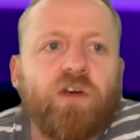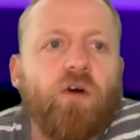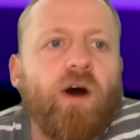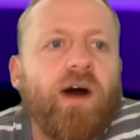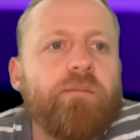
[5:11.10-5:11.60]

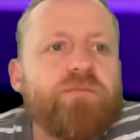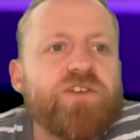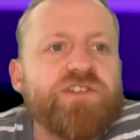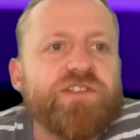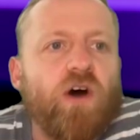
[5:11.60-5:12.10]
So I'm
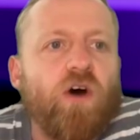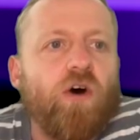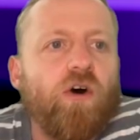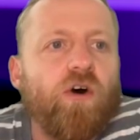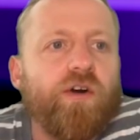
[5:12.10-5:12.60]
just
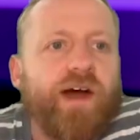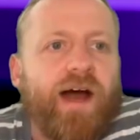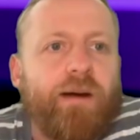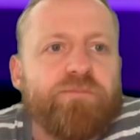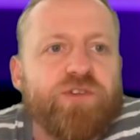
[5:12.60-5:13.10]
on
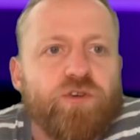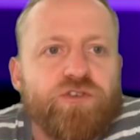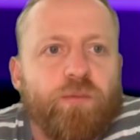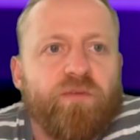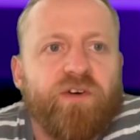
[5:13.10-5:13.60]

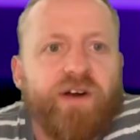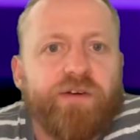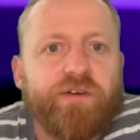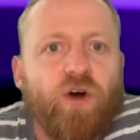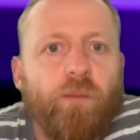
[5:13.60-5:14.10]

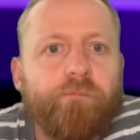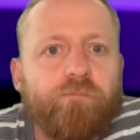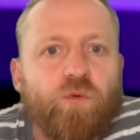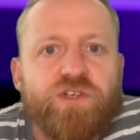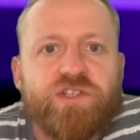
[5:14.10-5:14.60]

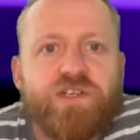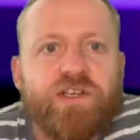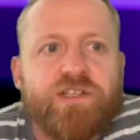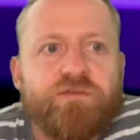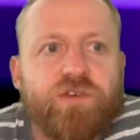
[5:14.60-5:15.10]
apps.shopify.com, which
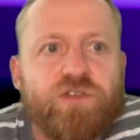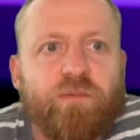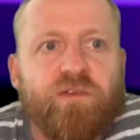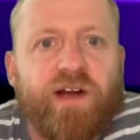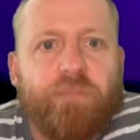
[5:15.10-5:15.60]
is the
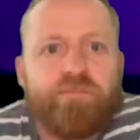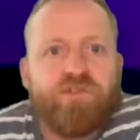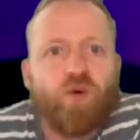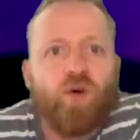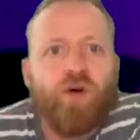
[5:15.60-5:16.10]
Shopify App
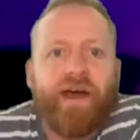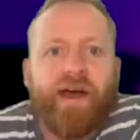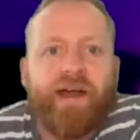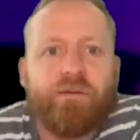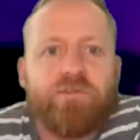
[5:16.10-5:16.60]
Store.
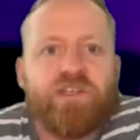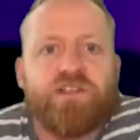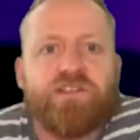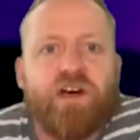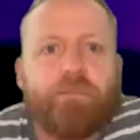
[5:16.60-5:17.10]
And I'm just
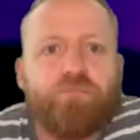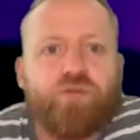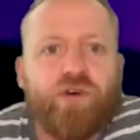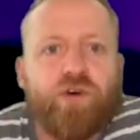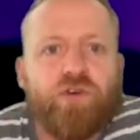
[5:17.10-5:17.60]
going to type
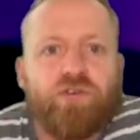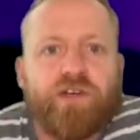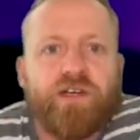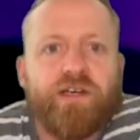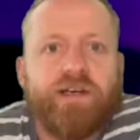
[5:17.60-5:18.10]
pre-order
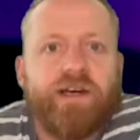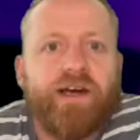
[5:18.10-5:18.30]
in here